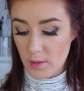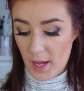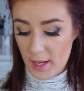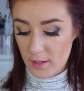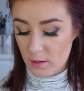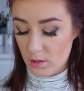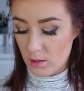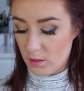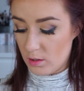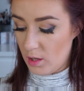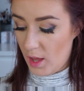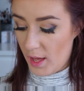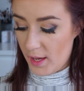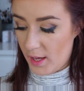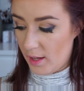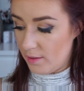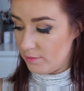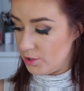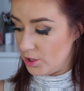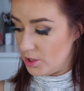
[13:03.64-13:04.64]
I look
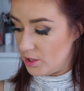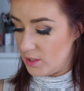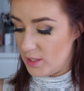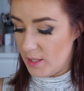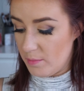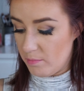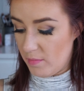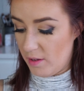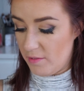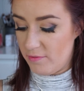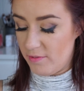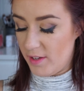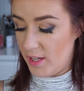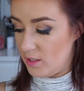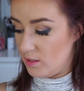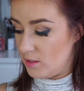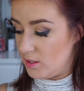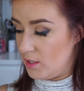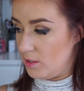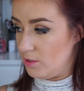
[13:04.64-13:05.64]
like I've just dipped my
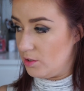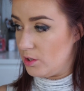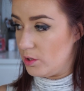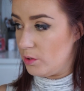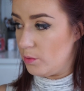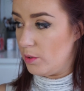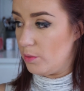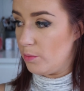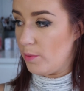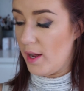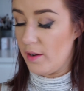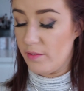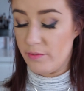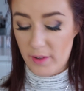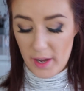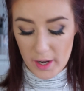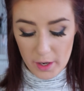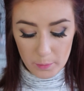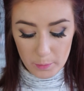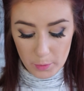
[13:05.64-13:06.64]
face into a red
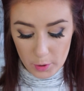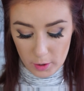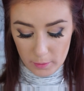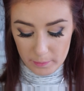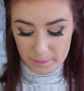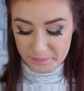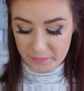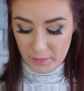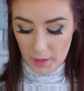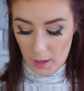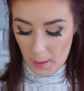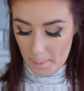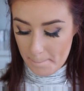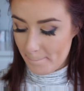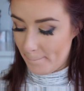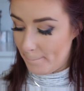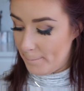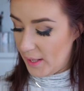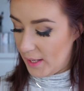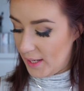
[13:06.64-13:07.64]
fireball,
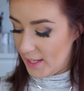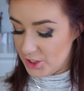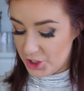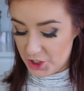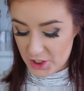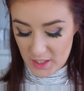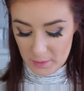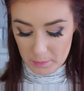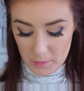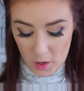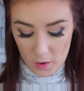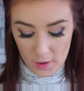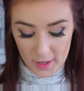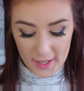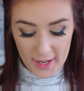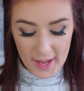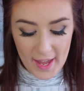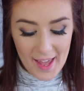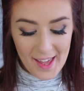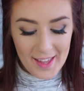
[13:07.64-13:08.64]
but let's just keep
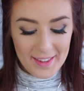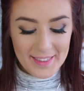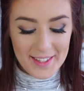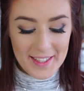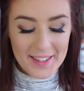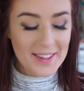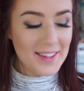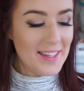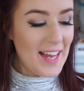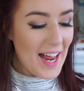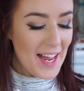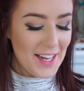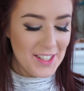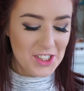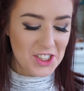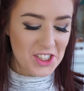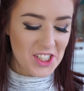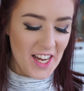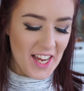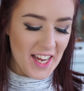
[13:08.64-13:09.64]
going. The
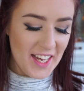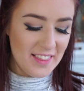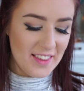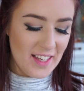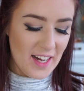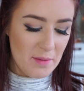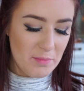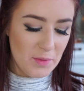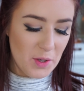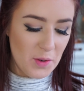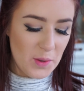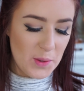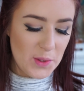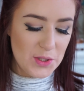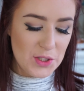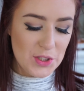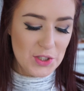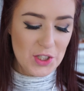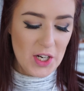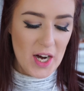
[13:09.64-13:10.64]
last shade that I'm
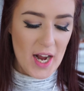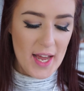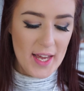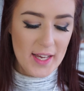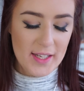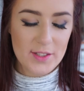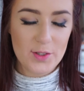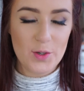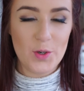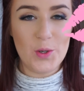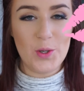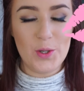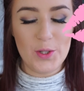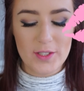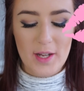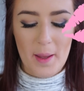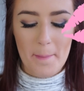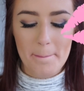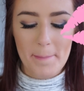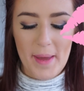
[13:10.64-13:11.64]
going to try is
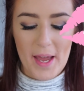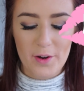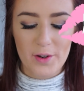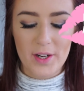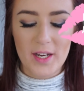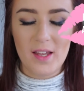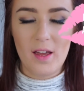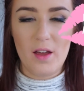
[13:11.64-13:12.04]
called Berry